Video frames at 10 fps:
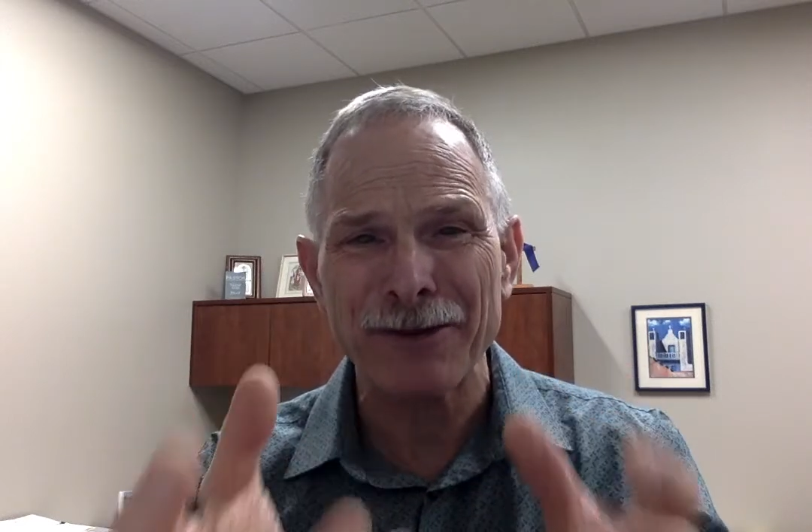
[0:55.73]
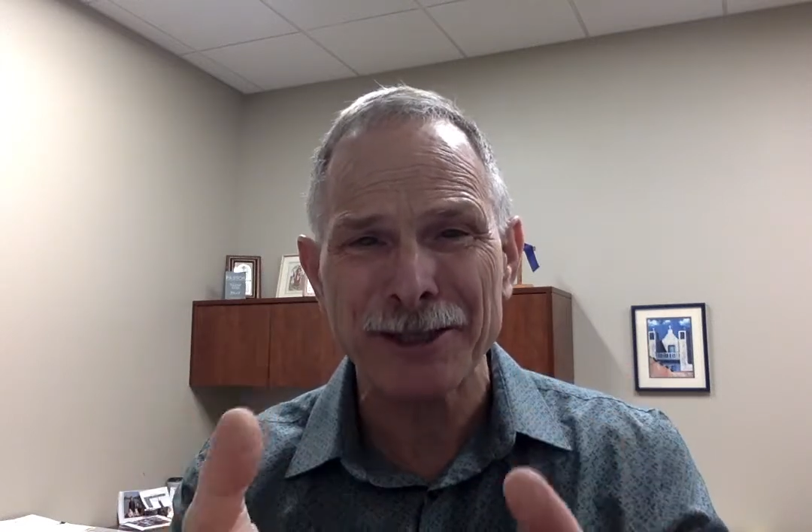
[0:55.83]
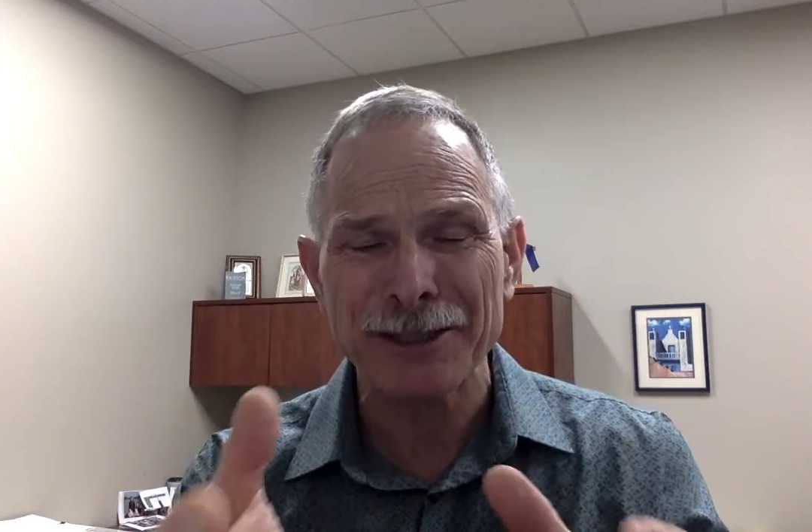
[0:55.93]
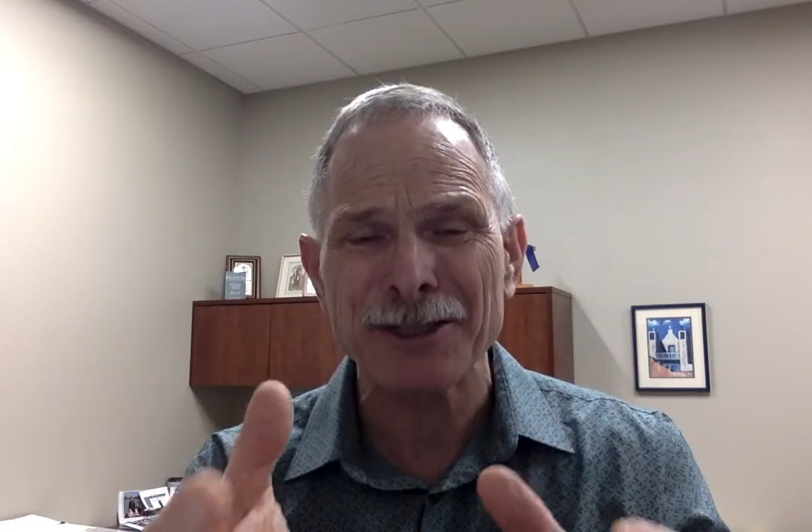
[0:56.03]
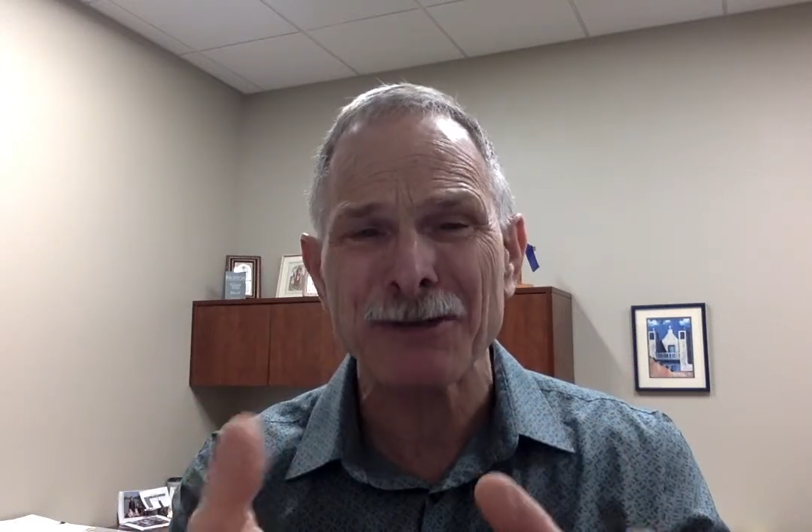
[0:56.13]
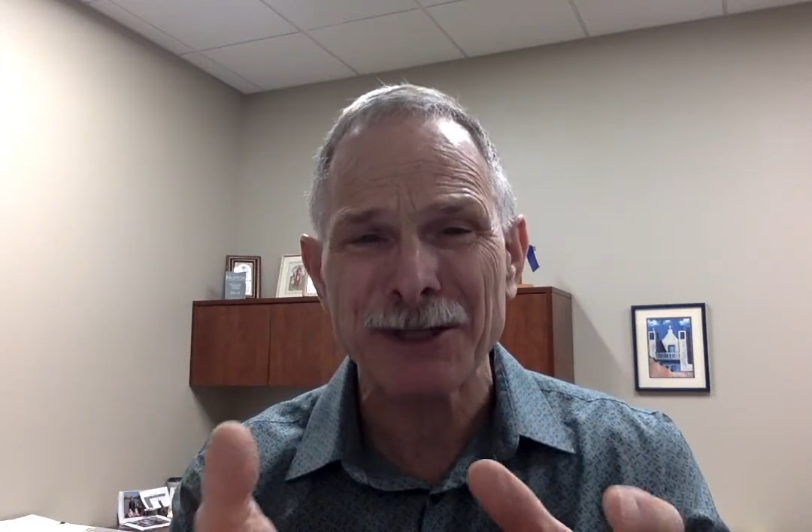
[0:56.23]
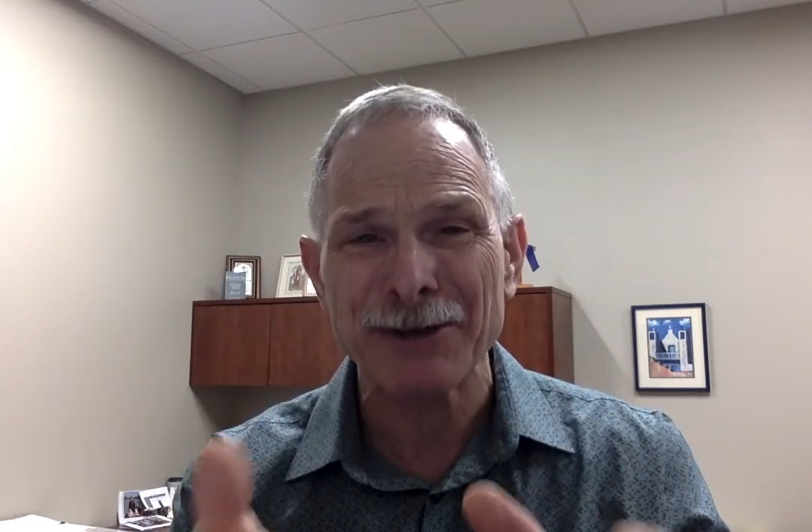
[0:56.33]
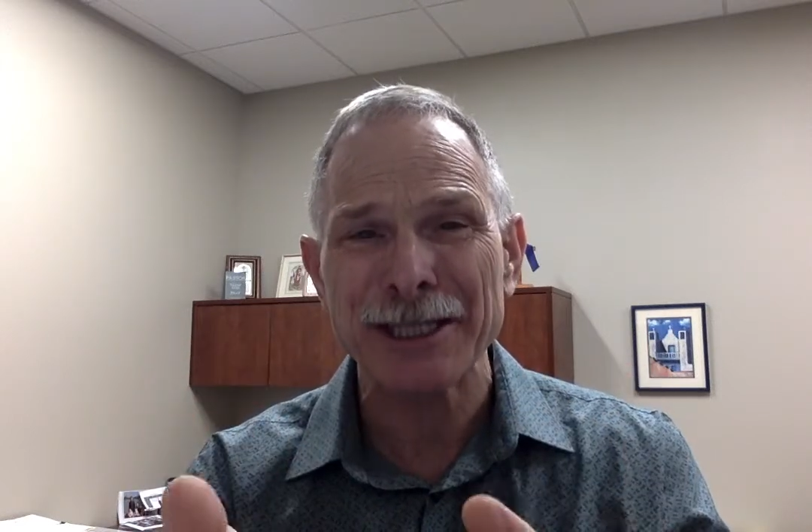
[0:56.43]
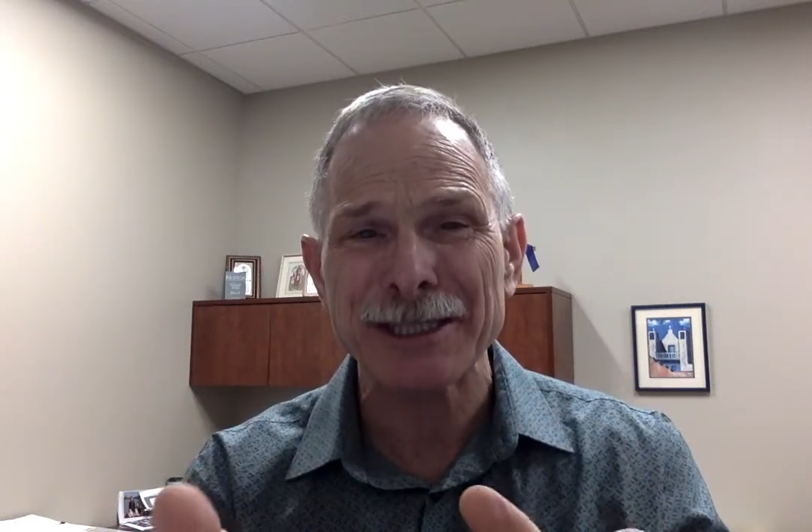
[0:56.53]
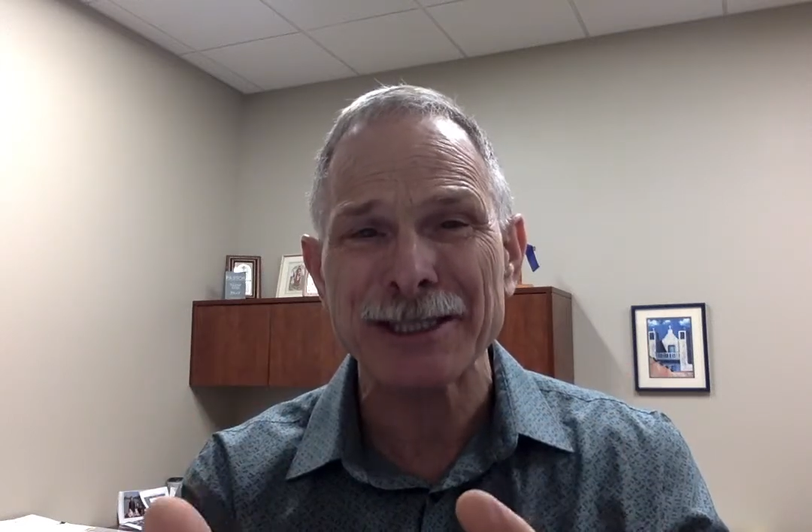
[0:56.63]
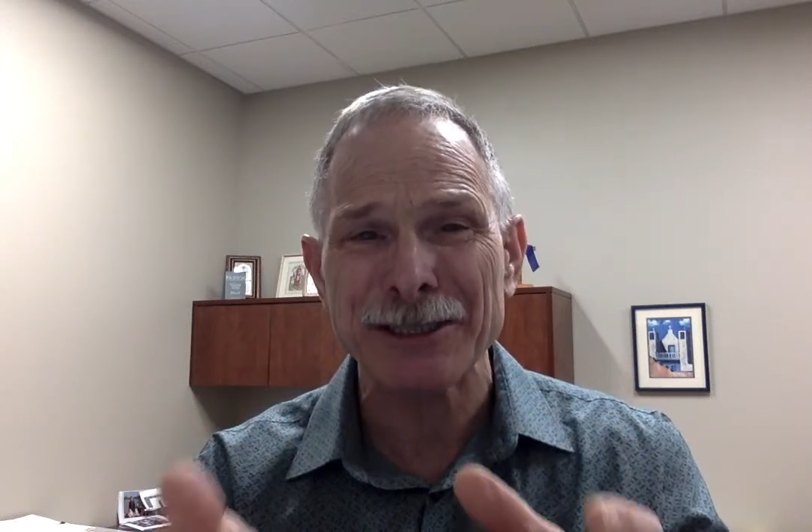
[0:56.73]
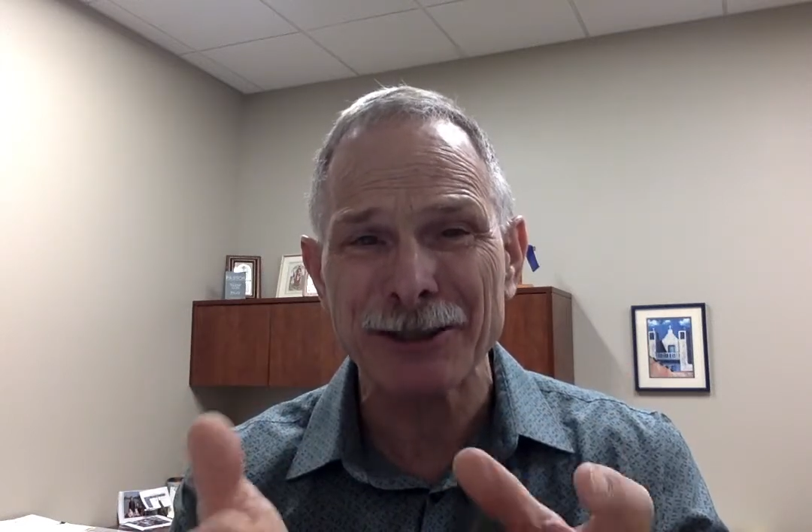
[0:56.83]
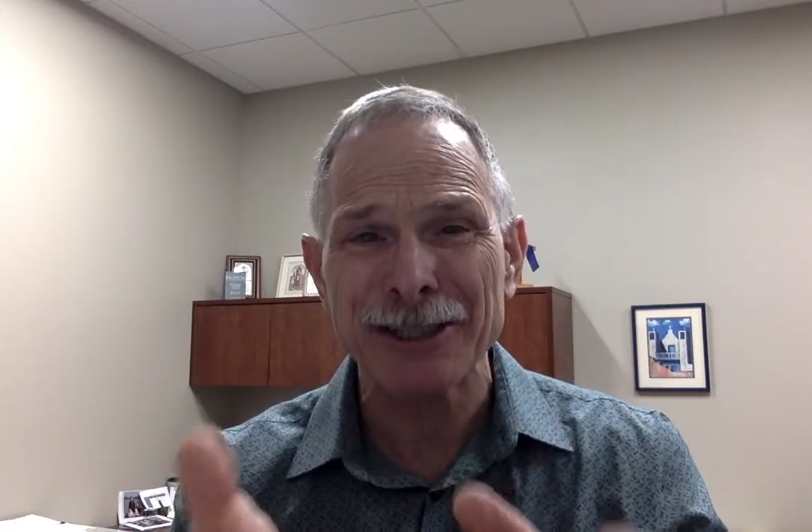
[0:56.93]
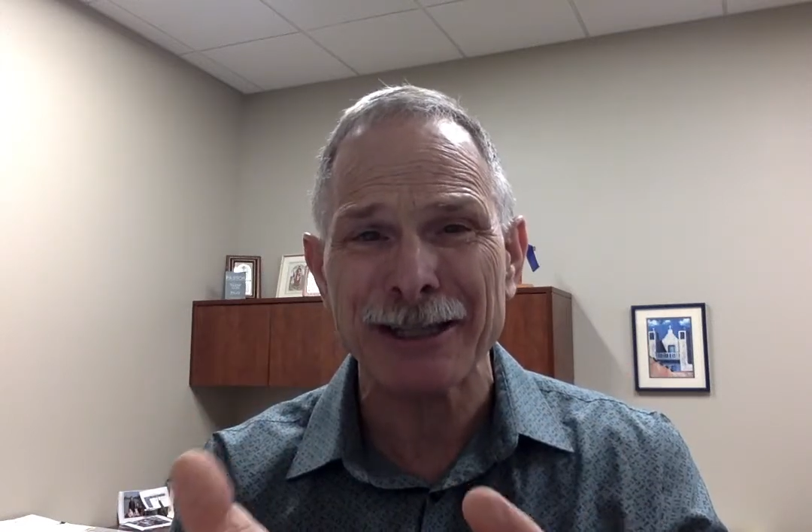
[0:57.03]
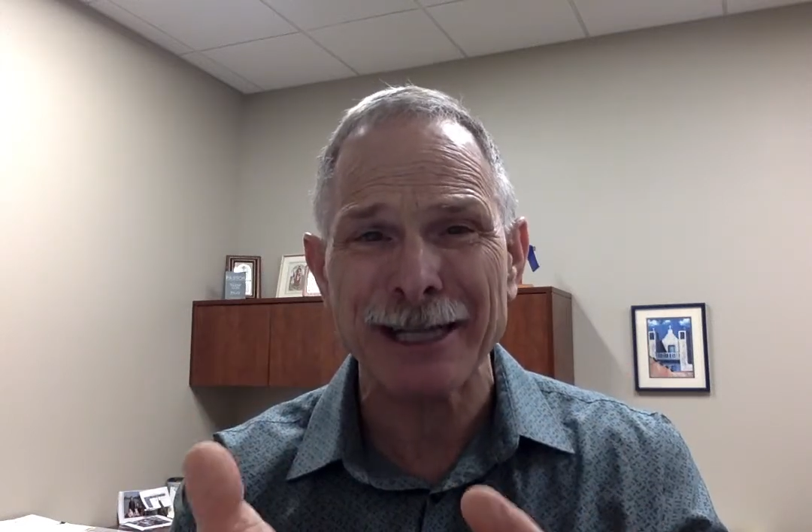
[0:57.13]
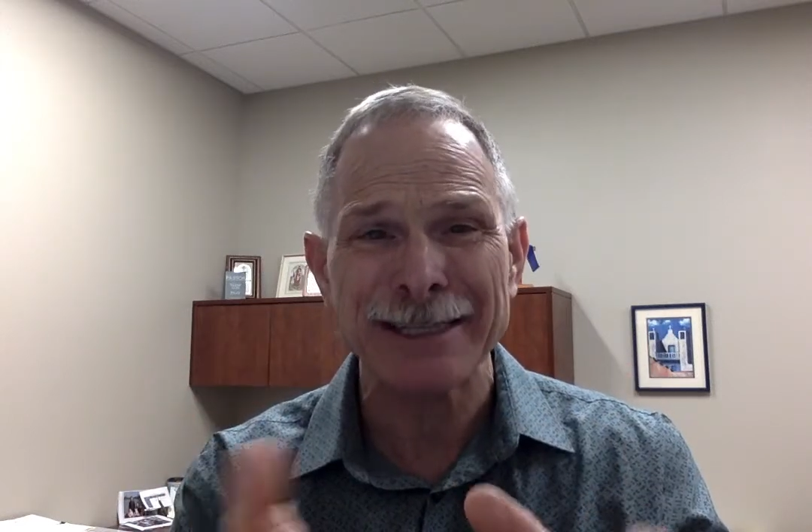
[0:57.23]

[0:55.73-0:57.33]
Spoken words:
this is what greatness looks like.